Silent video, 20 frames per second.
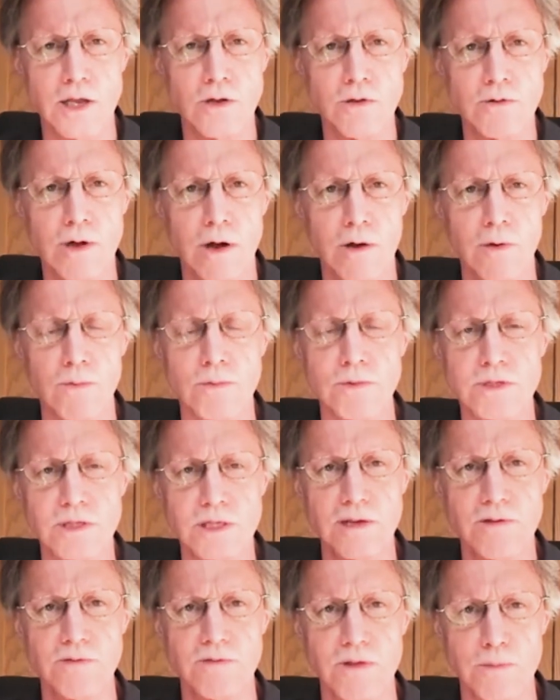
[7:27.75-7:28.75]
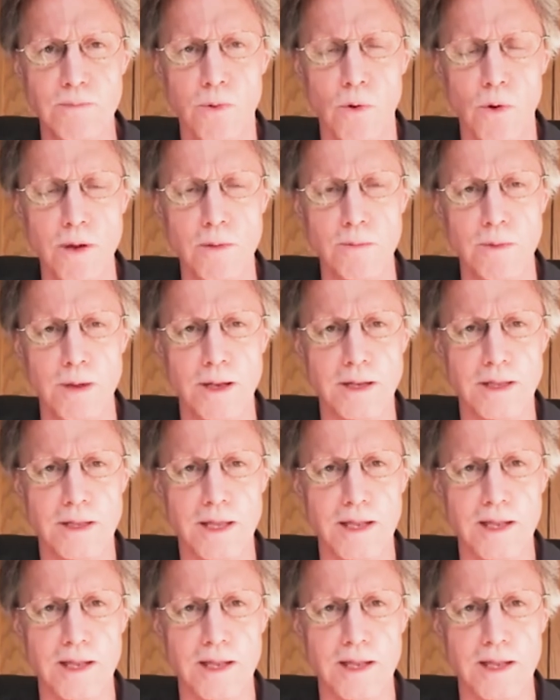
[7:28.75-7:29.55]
you don't receive the appointment,